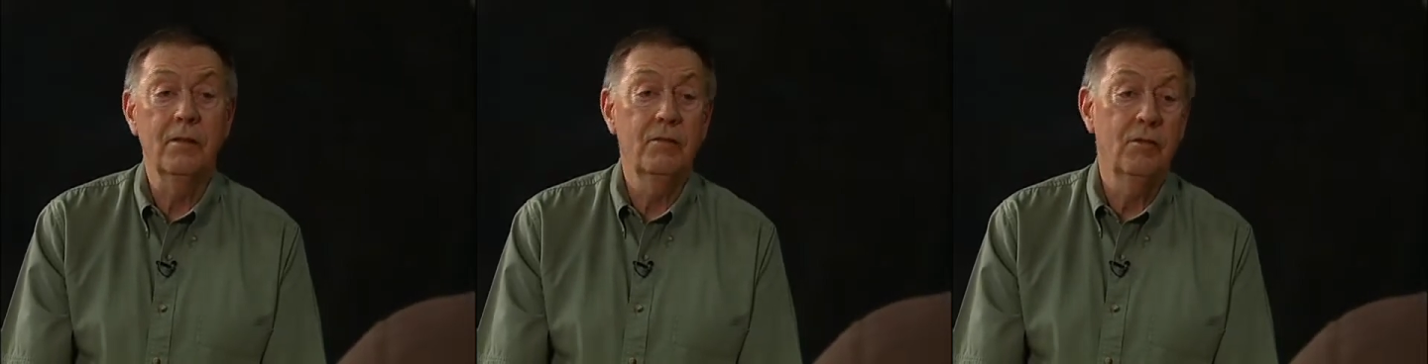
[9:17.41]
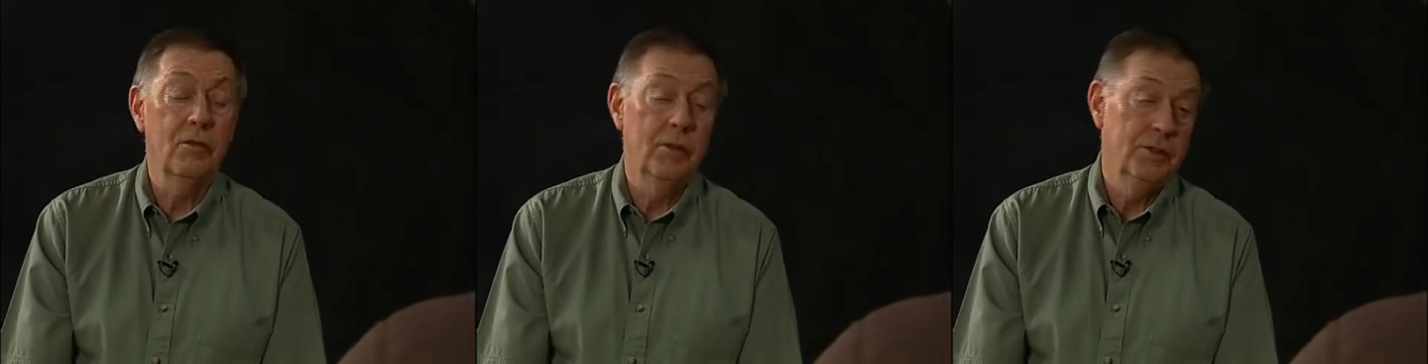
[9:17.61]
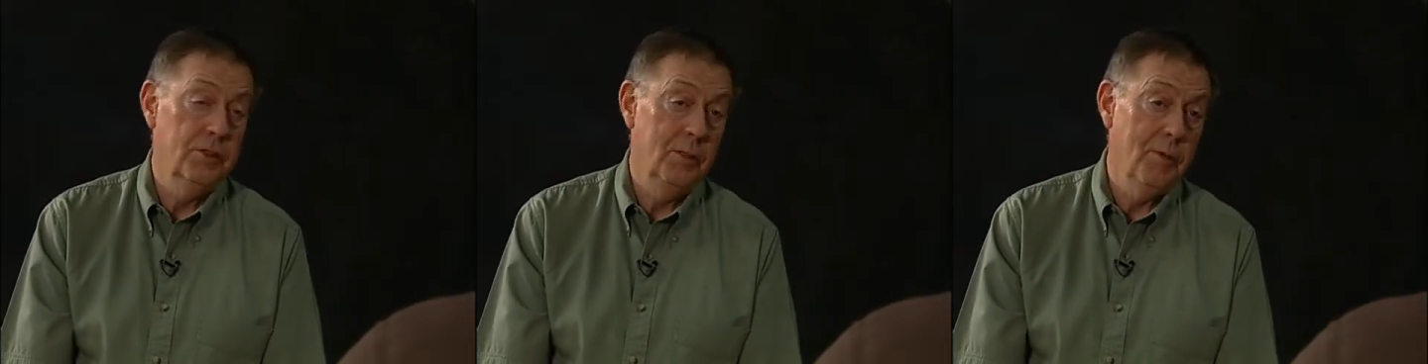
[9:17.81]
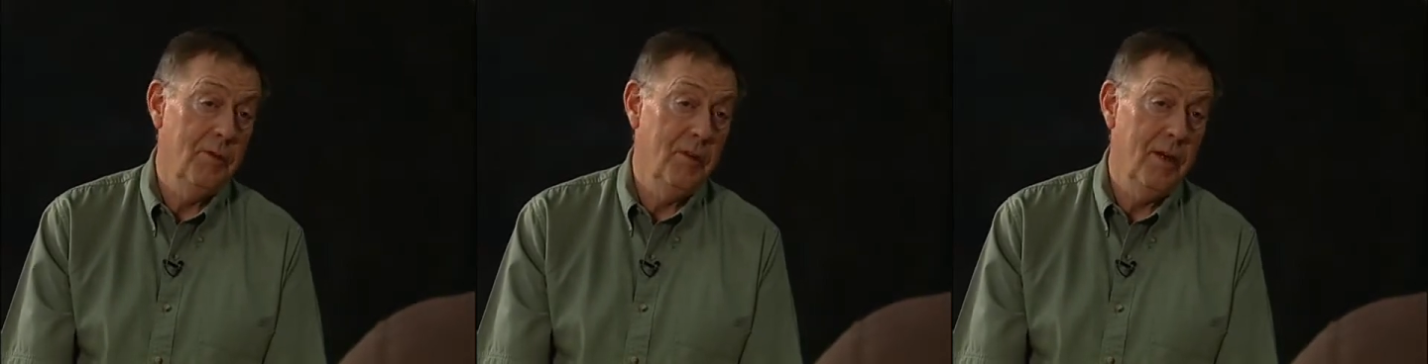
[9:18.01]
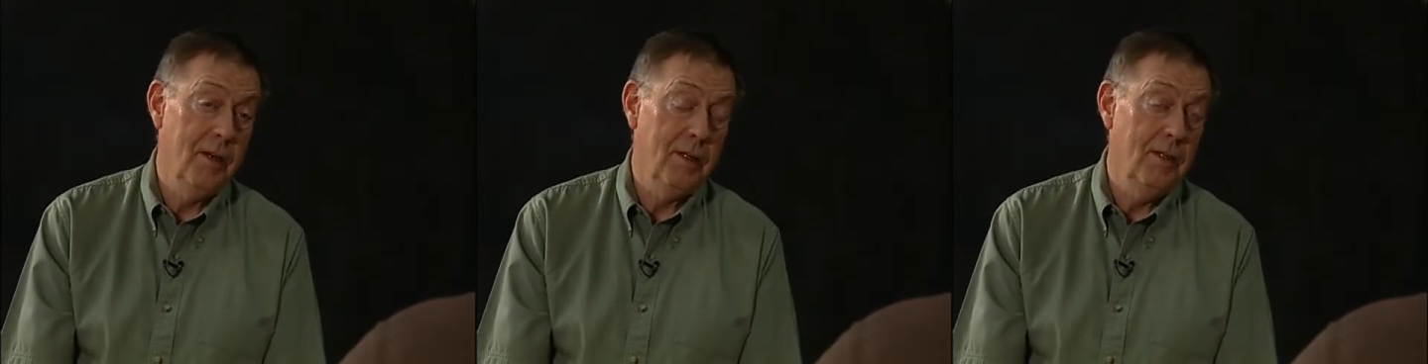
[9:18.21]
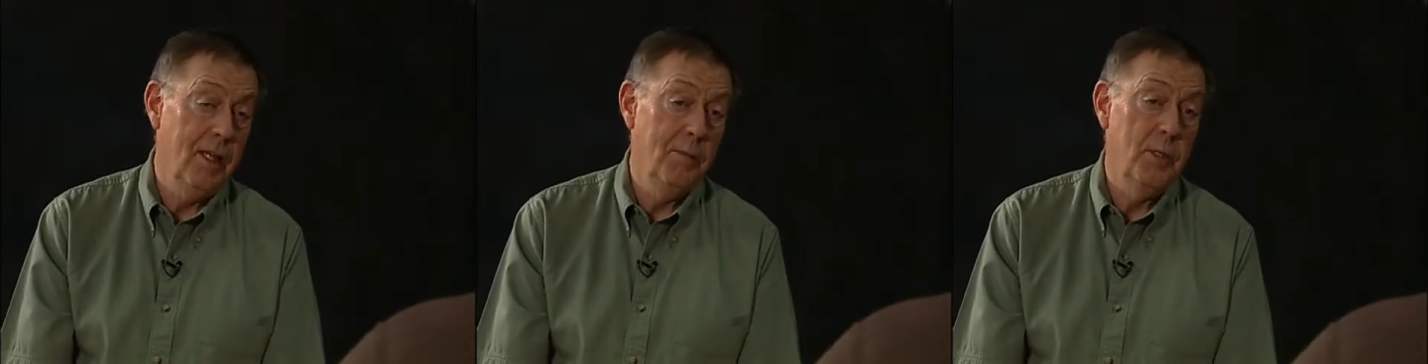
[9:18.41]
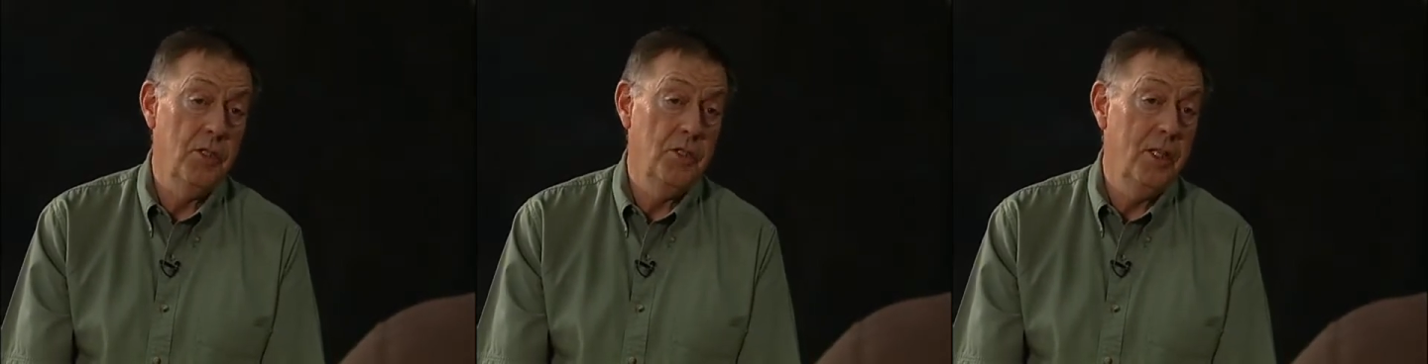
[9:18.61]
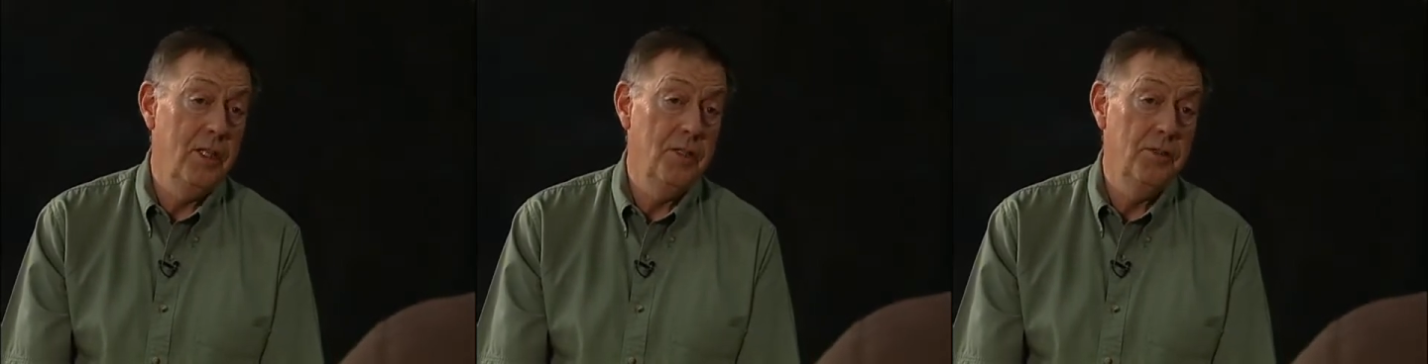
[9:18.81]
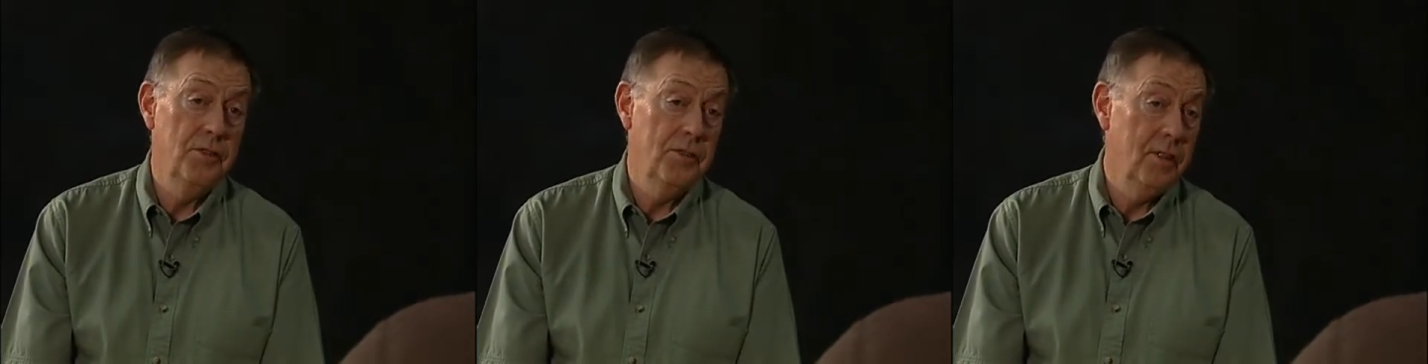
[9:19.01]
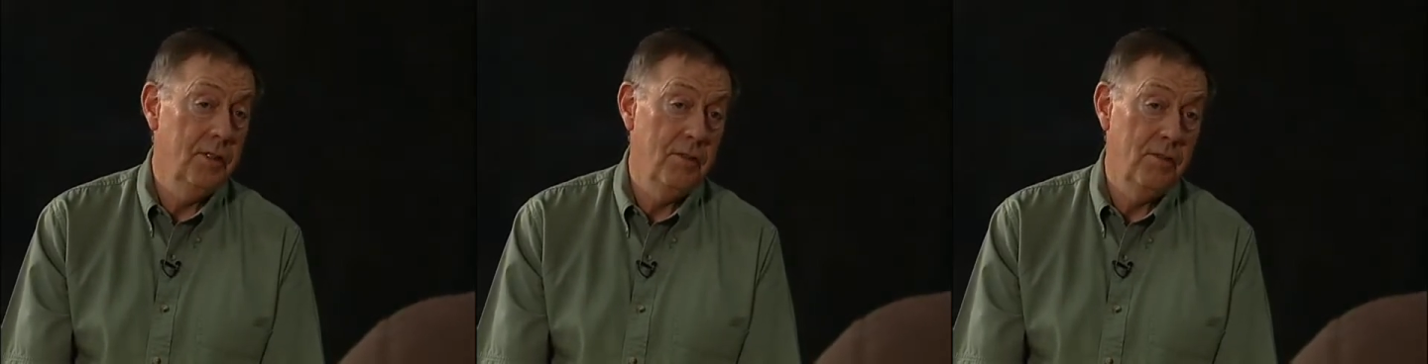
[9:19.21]
for some of our climate
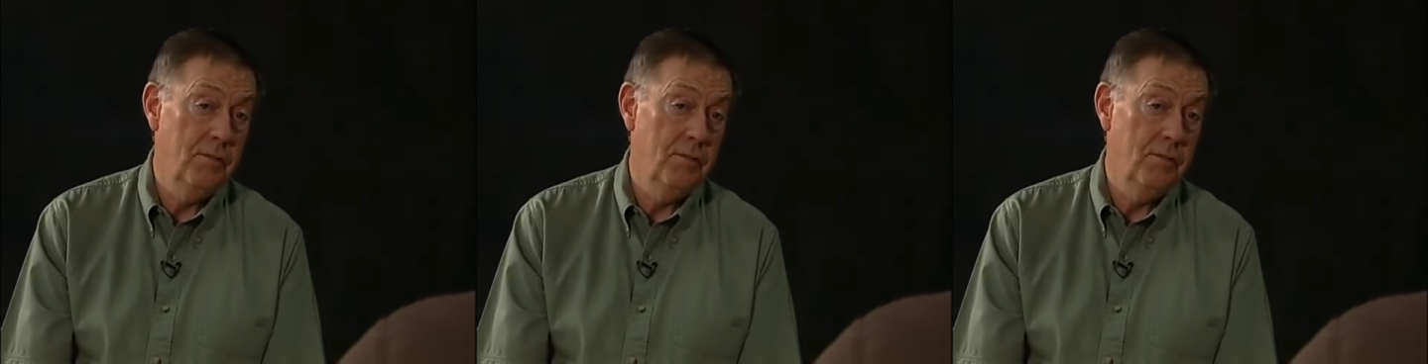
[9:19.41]
change uh,